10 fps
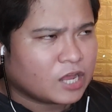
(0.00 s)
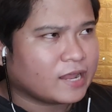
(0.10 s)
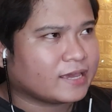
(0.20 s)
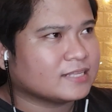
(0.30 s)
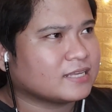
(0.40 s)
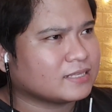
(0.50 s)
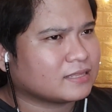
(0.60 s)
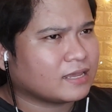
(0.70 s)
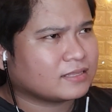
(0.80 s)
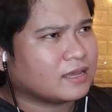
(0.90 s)
Like, is it
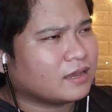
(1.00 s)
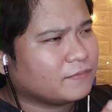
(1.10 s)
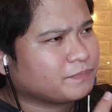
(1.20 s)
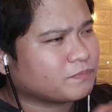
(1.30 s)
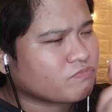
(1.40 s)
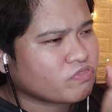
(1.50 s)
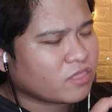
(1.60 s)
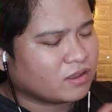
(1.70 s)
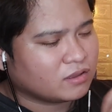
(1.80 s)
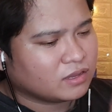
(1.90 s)
like the...
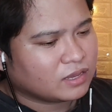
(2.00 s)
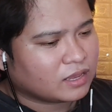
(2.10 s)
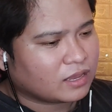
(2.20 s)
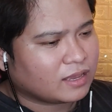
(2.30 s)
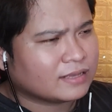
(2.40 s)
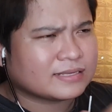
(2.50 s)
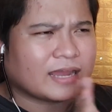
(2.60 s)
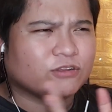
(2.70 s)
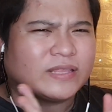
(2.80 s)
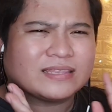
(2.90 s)

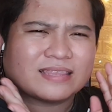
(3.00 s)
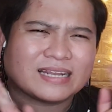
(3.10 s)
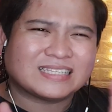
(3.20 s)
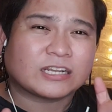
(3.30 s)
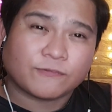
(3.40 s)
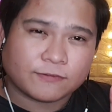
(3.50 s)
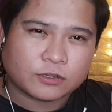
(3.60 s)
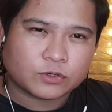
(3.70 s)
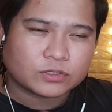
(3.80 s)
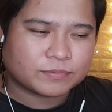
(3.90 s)
I know that that is not a
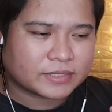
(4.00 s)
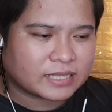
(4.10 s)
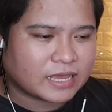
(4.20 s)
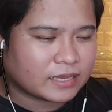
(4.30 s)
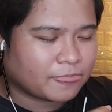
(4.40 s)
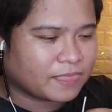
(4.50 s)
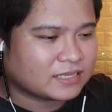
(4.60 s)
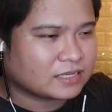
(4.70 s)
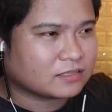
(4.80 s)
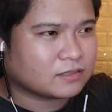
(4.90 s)
flute, but like,
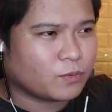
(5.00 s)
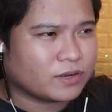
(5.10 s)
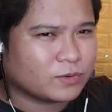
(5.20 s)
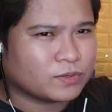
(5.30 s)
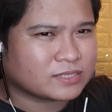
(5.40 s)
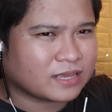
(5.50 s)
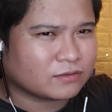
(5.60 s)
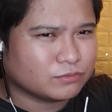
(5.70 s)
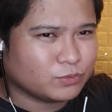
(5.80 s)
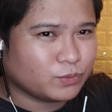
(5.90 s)
it's like the one who is like...
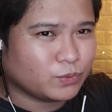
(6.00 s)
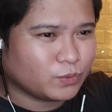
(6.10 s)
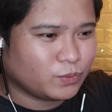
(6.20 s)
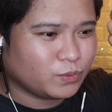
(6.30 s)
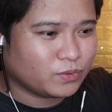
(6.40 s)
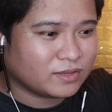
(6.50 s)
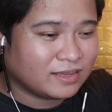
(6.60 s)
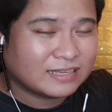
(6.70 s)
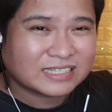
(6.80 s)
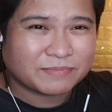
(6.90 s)

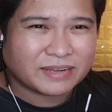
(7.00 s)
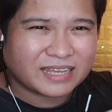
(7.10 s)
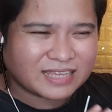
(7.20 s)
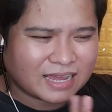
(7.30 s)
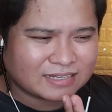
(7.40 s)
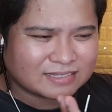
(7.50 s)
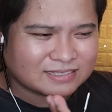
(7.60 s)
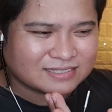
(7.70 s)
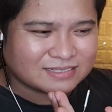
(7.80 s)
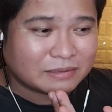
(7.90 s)
something like that.
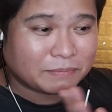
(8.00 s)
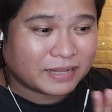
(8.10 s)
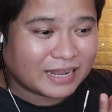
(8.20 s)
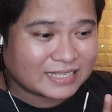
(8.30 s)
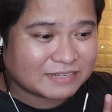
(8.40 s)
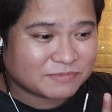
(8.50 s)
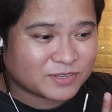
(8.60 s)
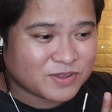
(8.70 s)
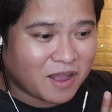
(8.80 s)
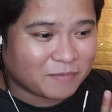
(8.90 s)
Please leave in
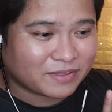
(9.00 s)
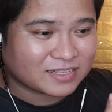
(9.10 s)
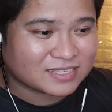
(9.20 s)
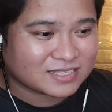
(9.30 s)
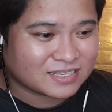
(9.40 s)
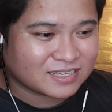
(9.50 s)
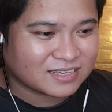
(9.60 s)
the comments.